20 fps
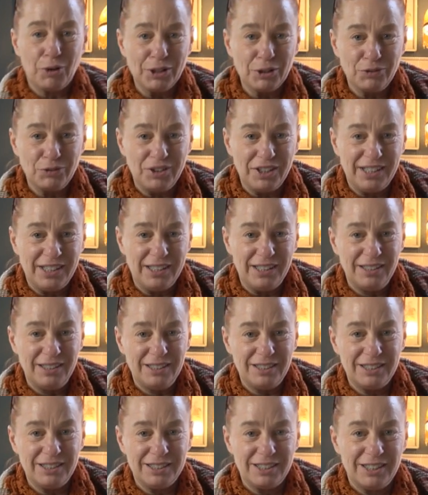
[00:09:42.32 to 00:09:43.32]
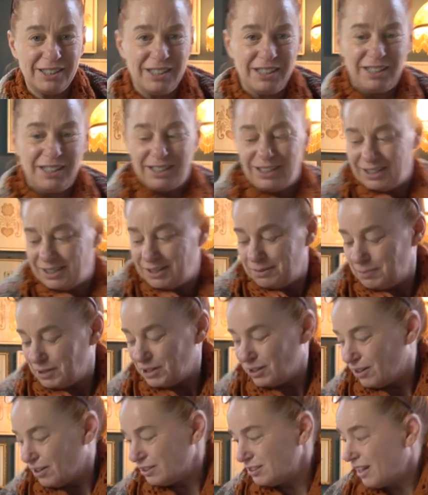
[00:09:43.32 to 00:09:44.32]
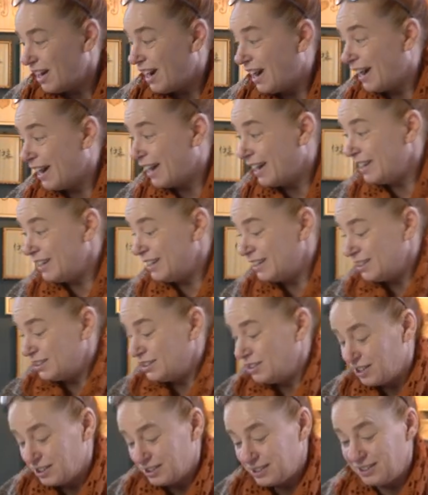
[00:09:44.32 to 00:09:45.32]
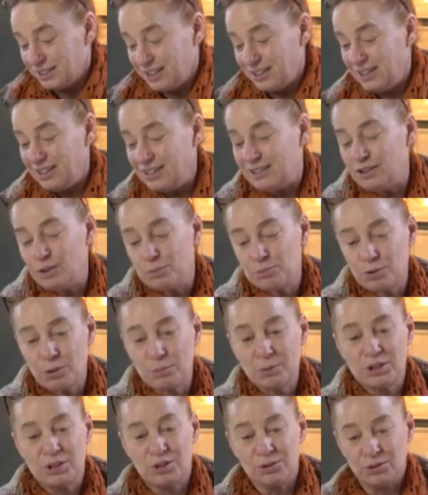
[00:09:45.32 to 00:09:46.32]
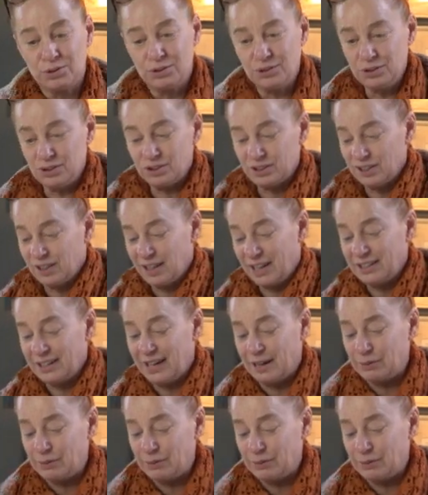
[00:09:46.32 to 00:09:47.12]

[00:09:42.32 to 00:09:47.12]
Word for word: one of these because I just need the proper tools and